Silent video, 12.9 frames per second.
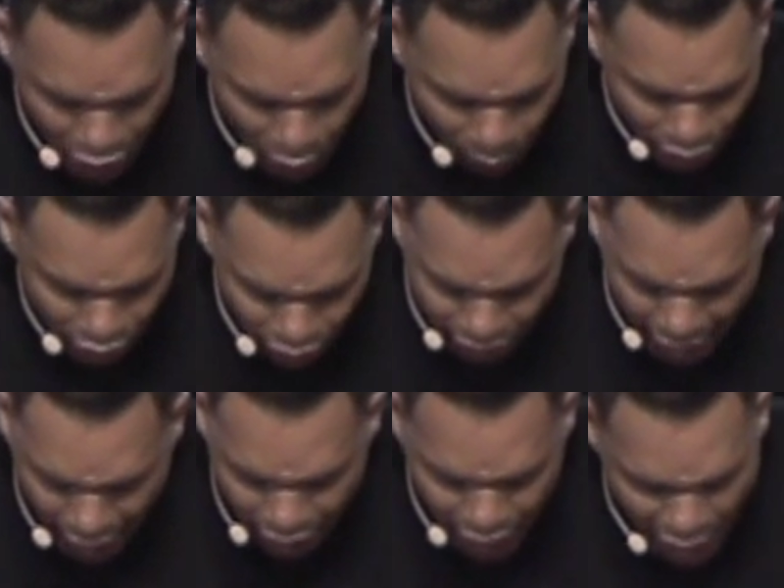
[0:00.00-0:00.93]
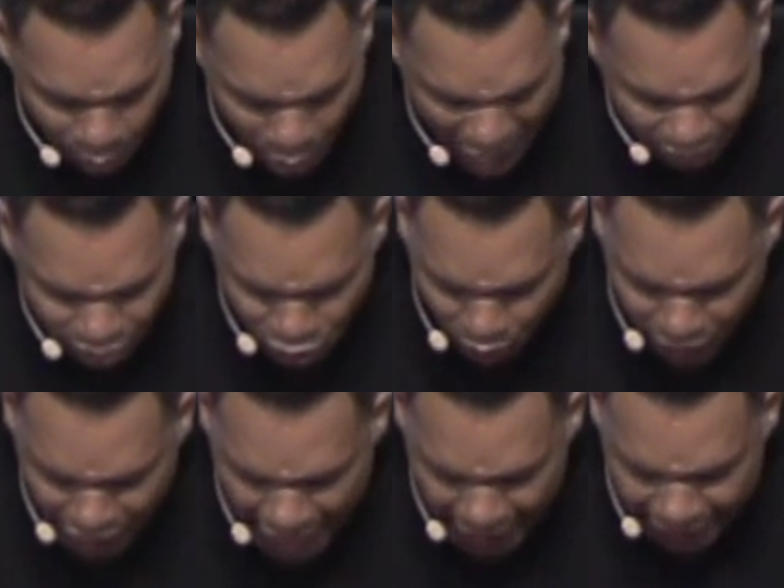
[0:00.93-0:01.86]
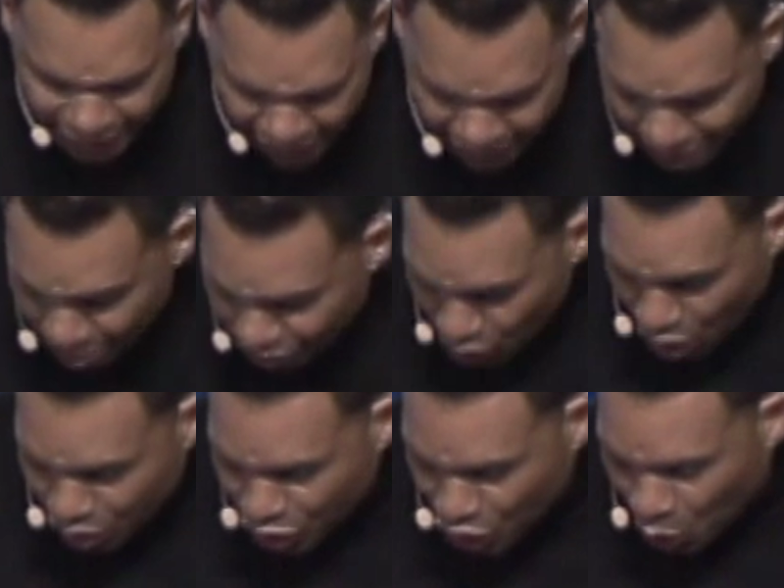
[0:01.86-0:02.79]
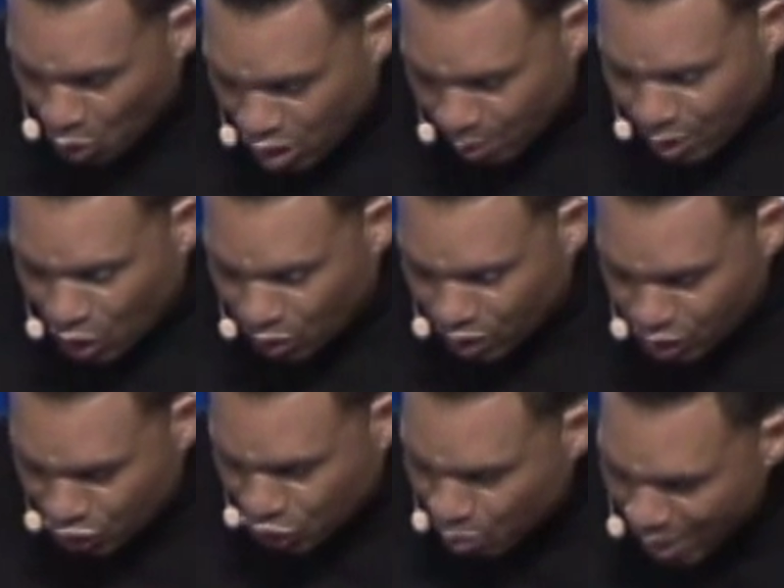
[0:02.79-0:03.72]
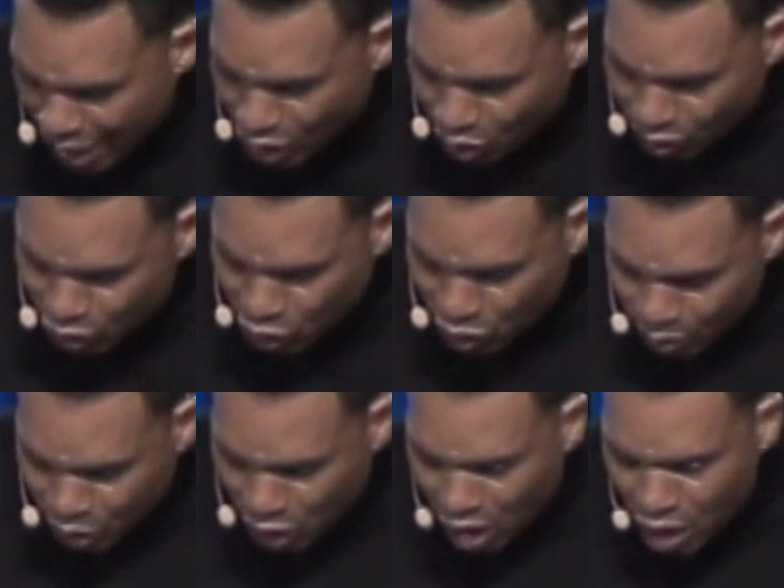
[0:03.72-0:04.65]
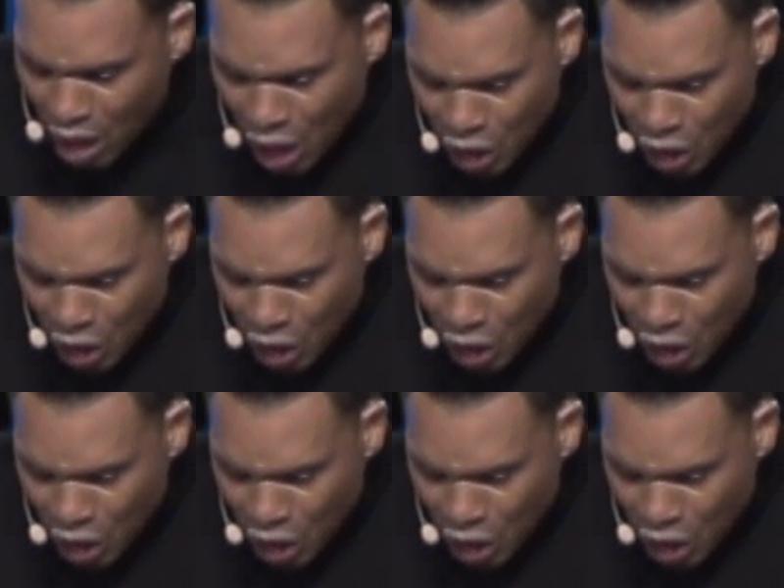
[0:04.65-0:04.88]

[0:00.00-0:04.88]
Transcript: When you look there in Proverbs 29, 18, some of you already know where I'm going because you may know this scripture.